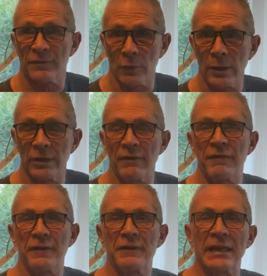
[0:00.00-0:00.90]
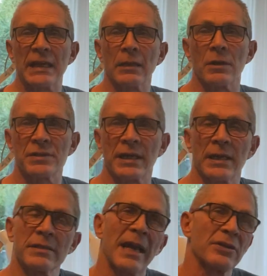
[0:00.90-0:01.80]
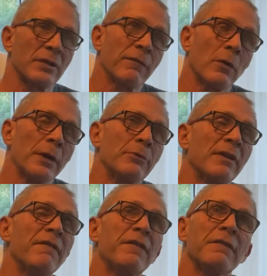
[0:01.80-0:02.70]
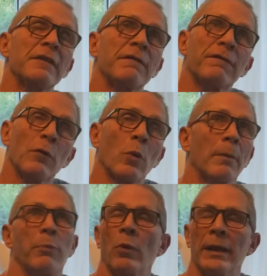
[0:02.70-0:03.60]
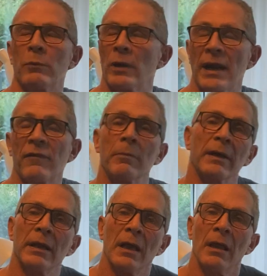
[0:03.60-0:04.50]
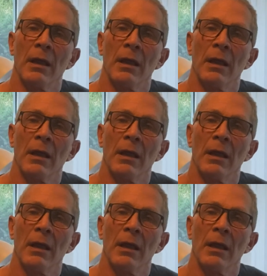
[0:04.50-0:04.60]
450 kilos, kids, actually 454 point whatever, but